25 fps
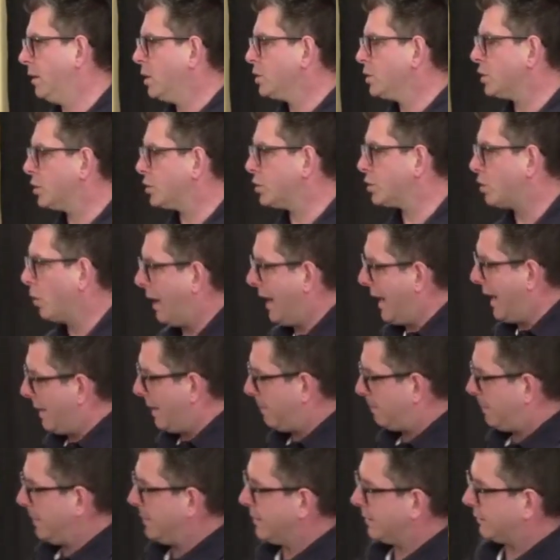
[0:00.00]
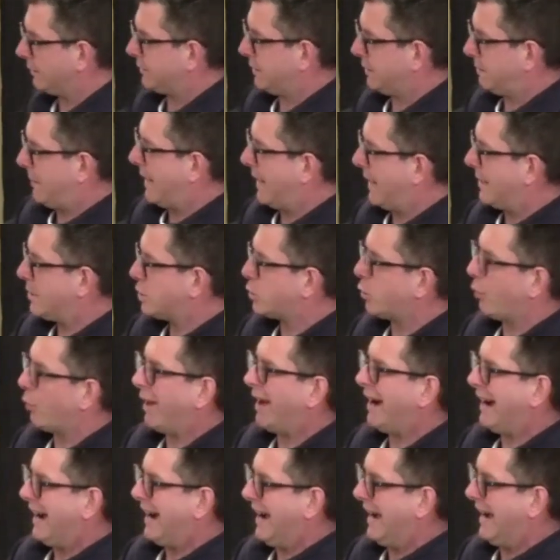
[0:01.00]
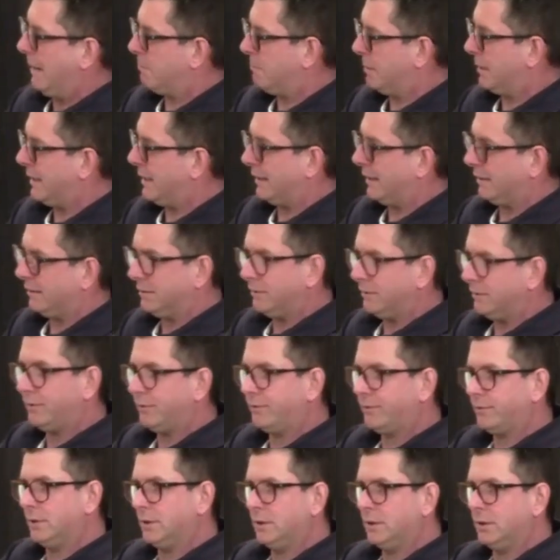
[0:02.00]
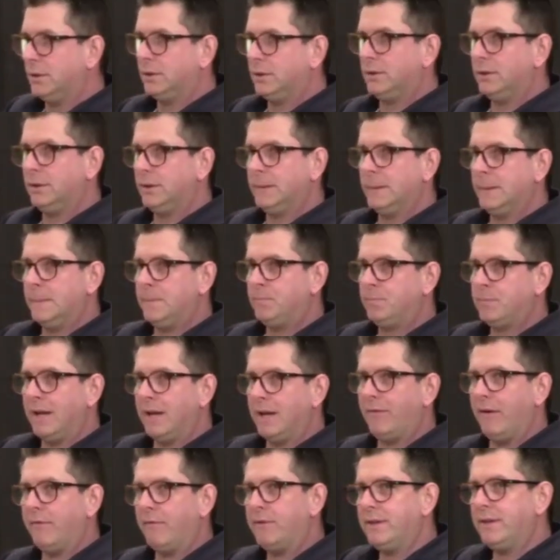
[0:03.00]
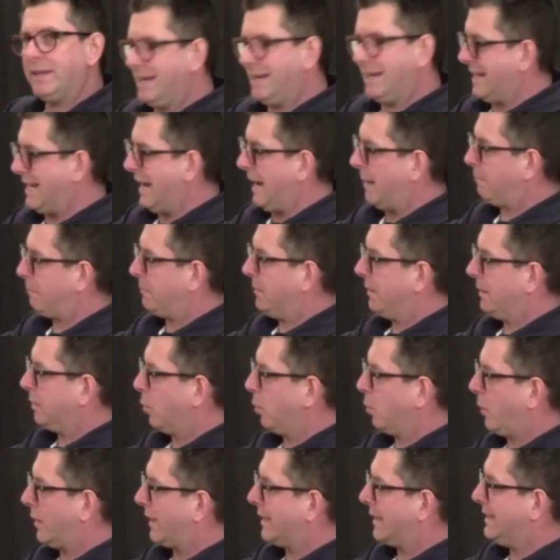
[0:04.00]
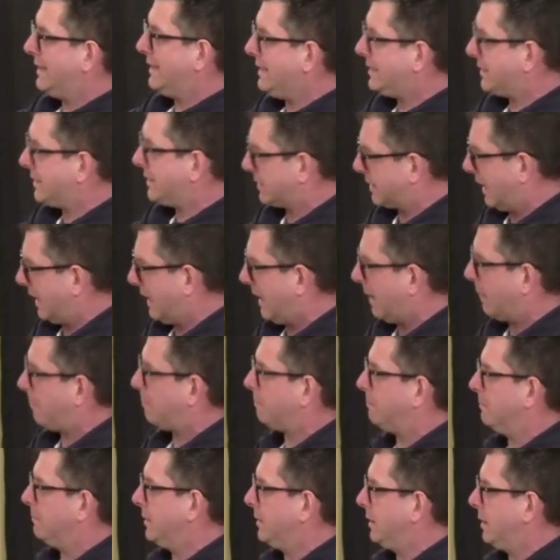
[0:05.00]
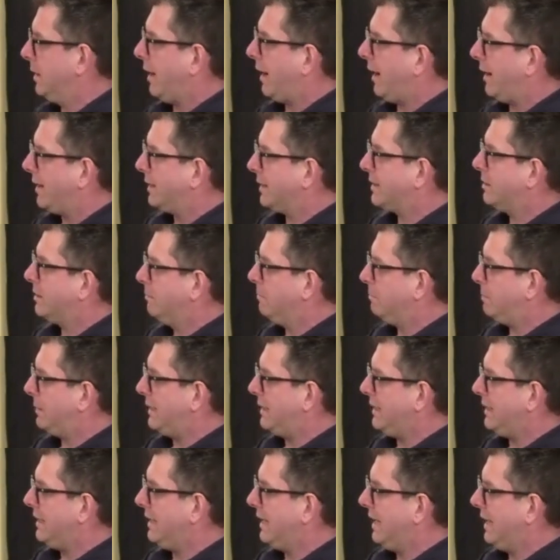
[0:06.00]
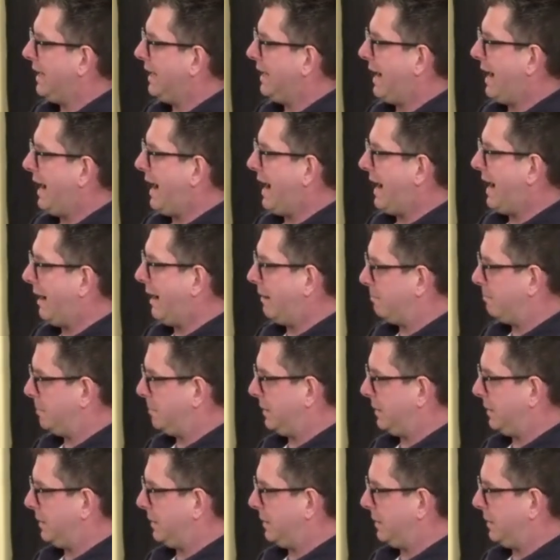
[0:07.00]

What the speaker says: So happiness depends on our happenings. If everything is happening the way I need it to happen, I can be happy.